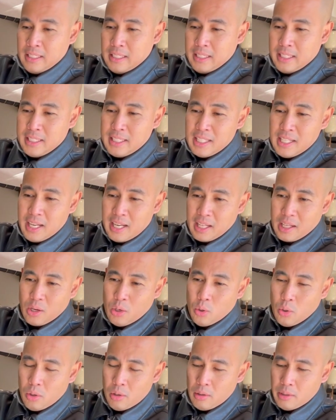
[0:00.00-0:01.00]
Isn't that
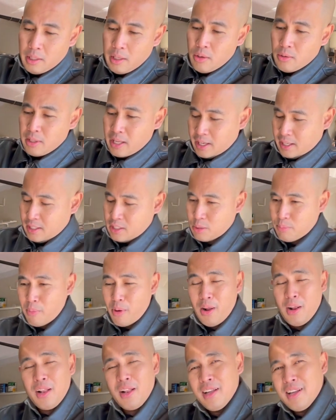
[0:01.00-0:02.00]
cool? It looks like a
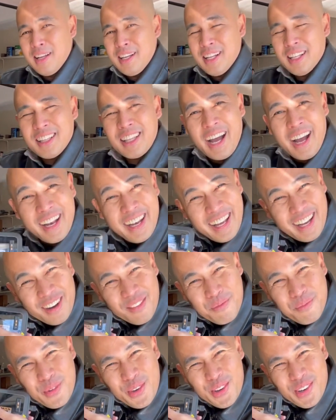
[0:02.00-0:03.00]
small, tiny
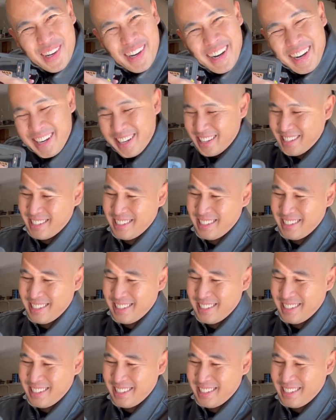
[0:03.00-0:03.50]
computer.